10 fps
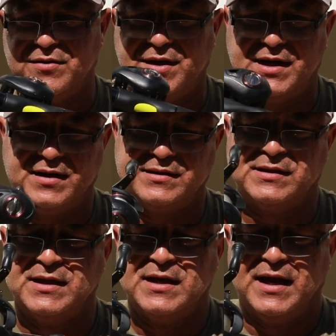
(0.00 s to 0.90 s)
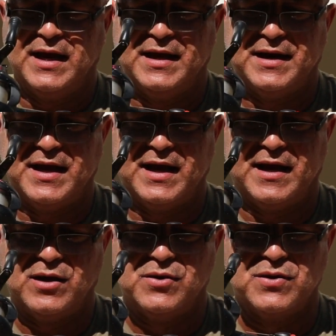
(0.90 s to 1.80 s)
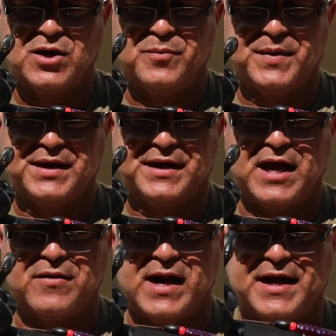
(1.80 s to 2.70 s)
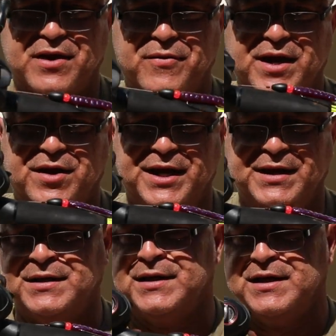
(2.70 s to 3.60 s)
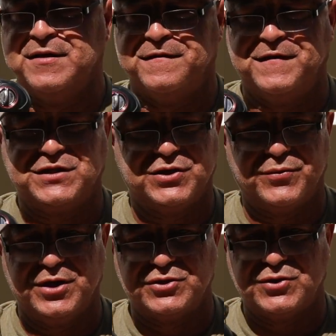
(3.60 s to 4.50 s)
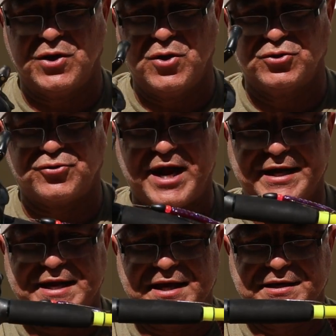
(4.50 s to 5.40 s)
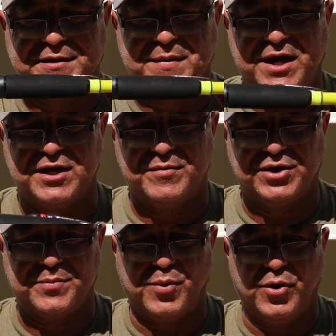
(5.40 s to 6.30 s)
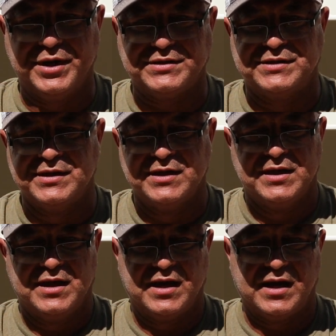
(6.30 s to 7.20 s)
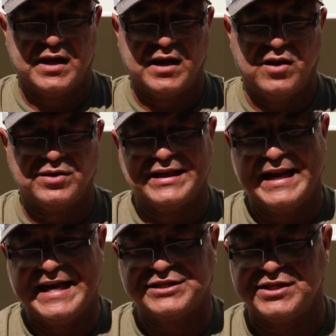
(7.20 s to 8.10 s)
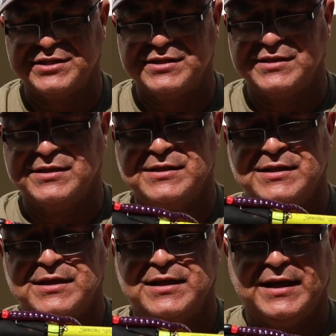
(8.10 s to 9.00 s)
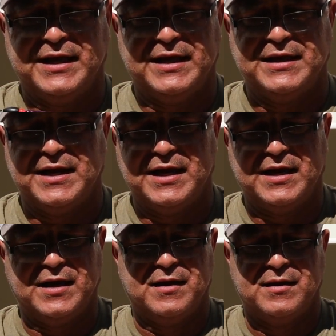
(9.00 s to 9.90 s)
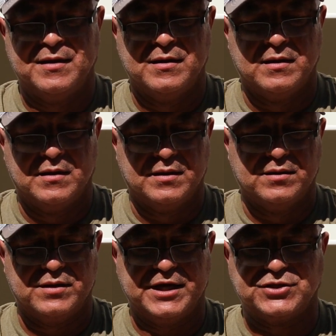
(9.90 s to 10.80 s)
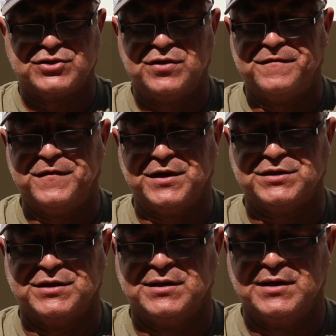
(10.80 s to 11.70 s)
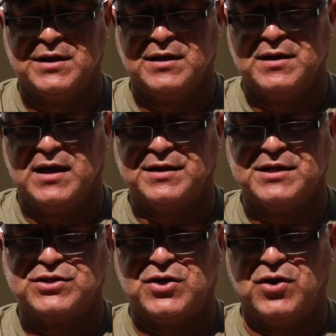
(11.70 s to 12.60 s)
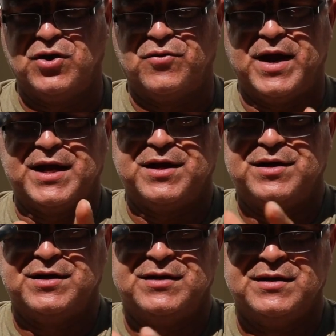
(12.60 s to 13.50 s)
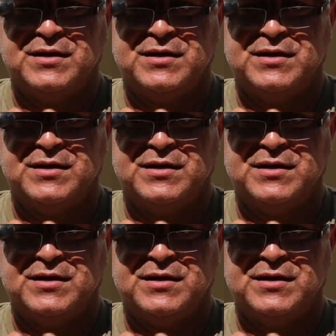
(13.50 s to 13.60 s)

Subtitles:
I go ahead and hook up a Carolina rig on it, fish it real slow, drag it down in the bottom on the points, on the ledges, and you'll get you some fish. This color right here,